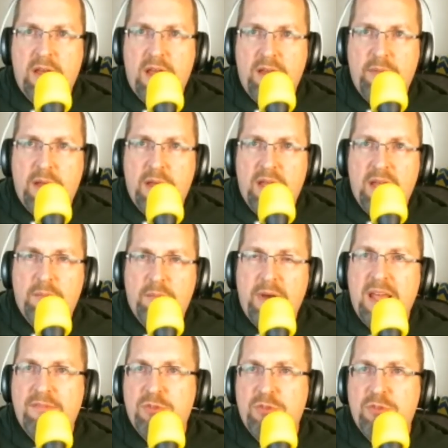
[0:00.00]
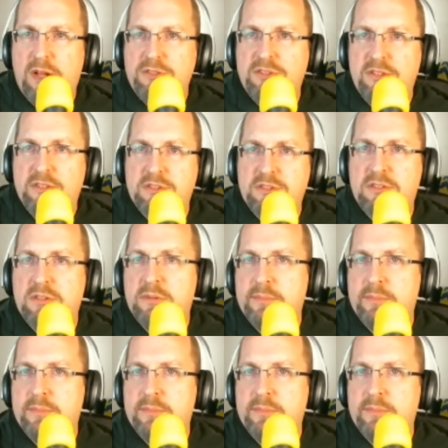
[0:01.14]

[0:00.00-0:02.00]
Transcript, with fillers: I, I might have to watch this.